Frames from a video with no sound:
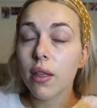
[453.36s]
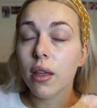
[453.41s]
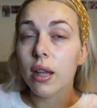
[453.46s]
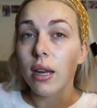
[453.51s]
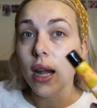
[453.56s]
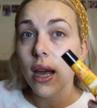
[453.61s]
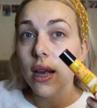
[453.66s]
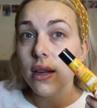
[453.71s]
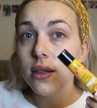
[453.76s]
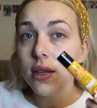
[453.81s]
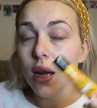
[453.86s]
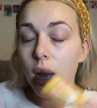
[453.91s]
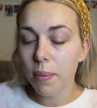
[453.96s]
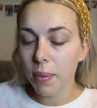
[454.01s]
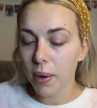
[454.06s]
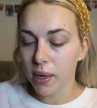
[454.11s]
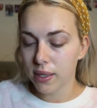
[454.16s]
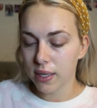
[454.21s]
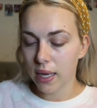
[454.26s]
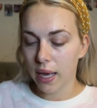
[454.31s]
Then next
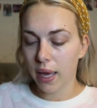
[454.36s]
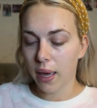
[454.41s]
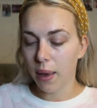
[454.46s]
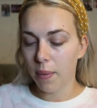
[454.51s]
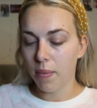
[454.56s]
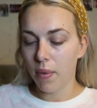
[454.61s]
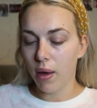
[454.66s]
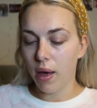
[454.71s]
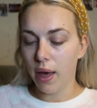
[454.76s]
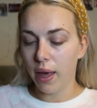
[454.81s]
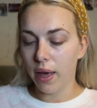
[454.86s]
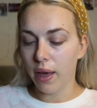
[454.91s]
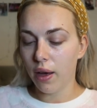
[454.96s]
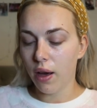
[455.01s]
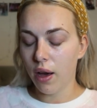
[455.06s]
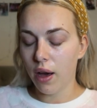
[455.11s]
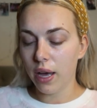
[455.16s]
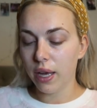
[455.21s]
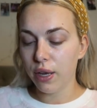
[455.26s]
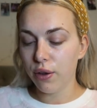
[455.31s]
up, I take my
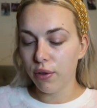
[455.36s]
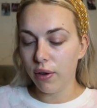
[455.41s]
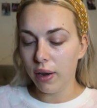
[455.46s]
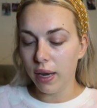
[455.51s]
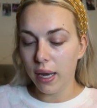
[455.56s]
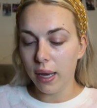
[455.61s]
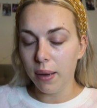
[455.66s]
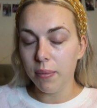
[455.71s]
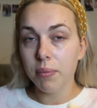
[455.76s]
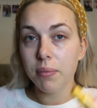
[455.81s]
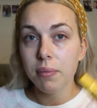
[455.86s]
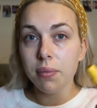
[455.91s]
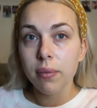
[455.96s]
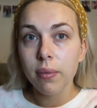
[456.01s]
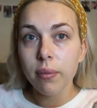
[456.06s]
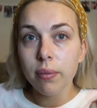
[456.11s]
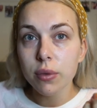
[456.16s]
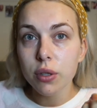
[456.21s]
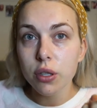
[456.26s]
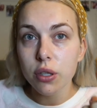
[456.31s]
eye cream,
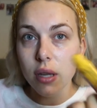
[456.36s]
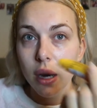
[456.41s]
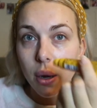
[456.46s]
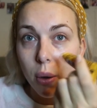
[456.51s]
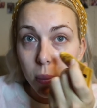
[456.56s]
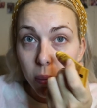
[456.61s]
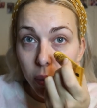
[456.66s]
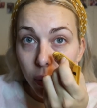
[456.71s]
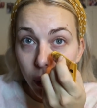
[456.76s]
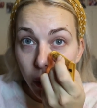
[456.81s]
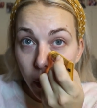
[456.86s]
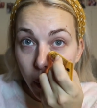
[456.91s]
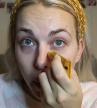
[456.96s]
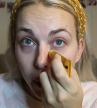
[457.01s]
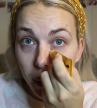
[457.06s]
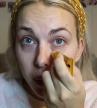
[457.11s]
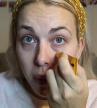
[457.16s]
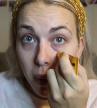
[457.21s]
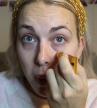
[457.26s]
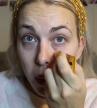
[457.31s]
just a little ball
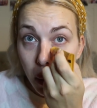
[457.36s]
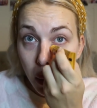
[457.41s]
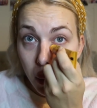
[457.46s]
one.